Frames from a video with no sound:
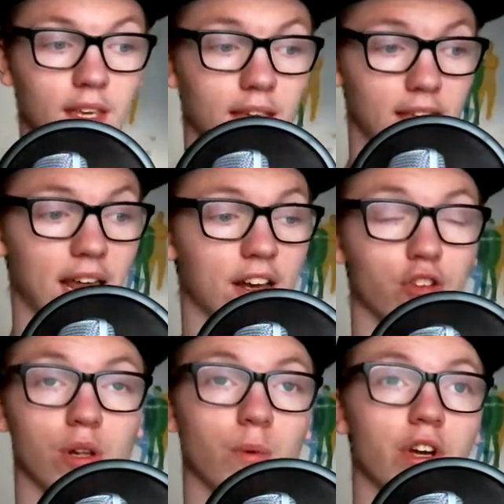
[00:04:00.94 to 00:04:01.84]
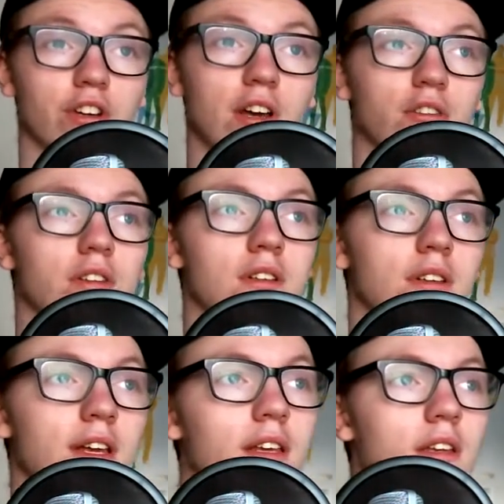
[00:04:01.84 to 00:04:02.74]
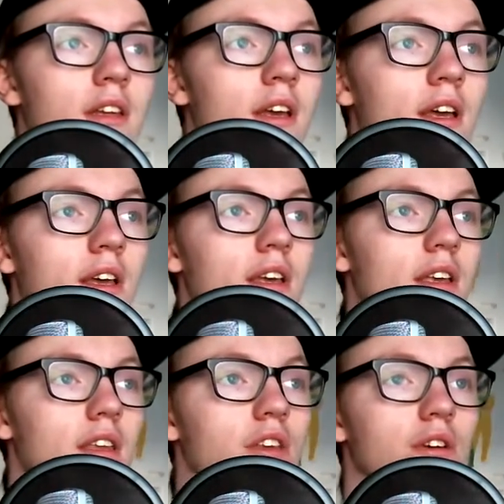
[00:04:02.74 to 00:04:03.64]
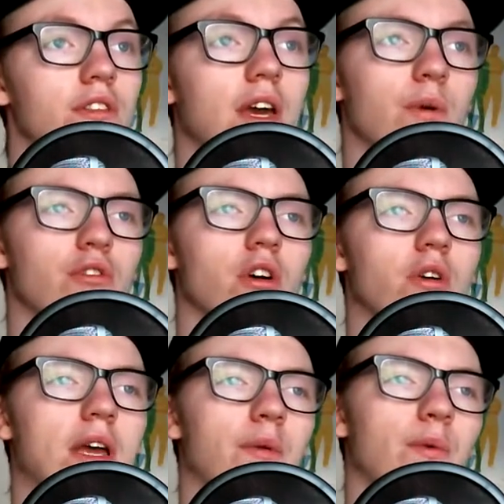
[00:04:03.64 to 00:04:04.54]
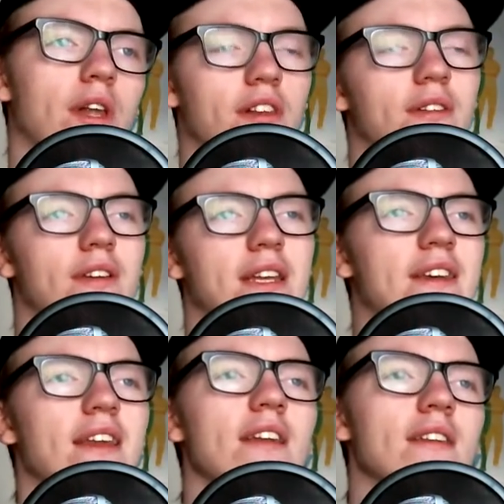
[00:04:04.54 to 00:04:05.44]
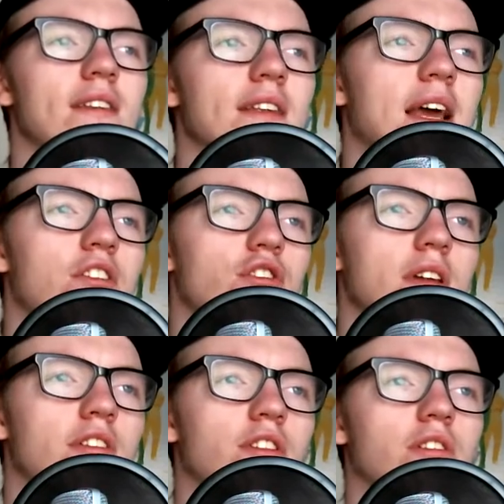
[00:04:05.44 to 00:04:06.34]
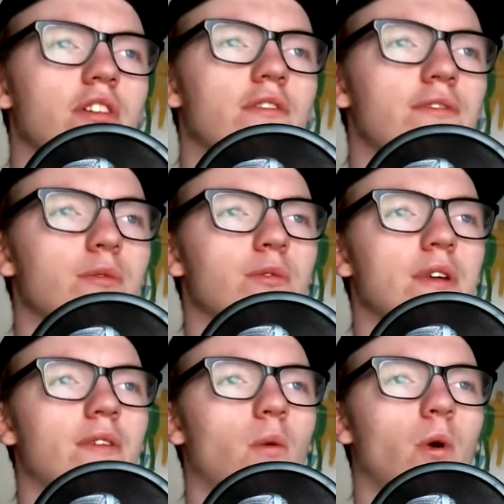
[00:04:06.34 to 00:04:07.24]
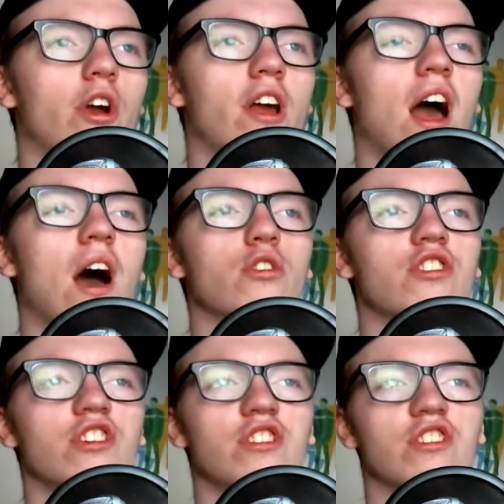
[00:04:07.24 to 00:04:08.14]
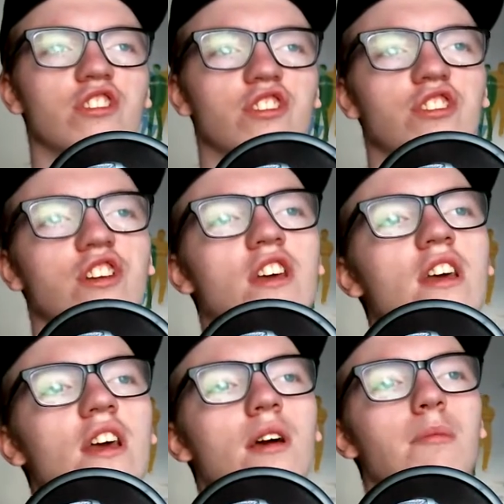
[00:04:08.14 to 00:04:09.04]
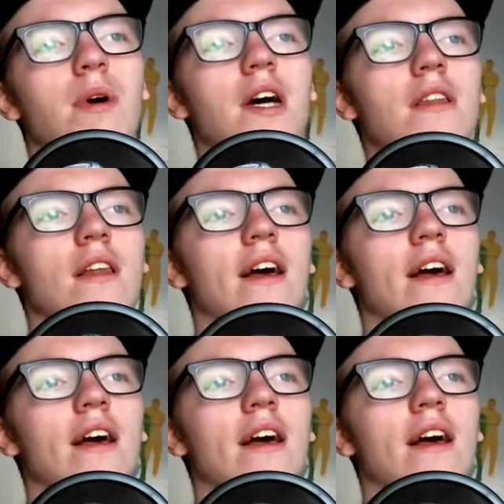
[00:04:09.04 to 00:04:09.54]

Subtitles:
it actually worked out. It didn't actually sort of never work out, but